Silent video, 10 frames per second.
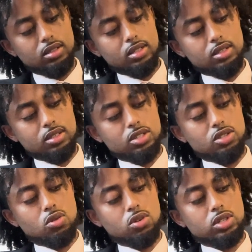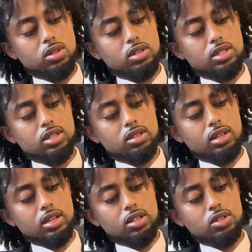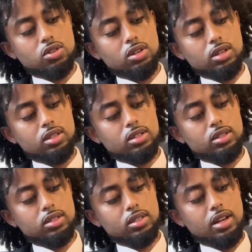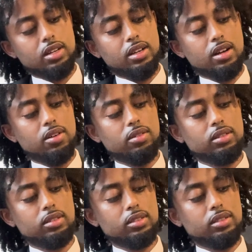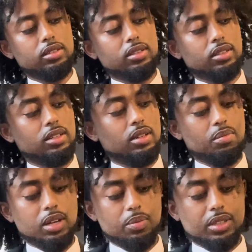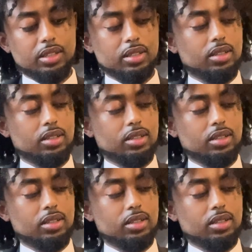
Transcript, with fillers: Because his torso is still getting stronger. There you go. You burped.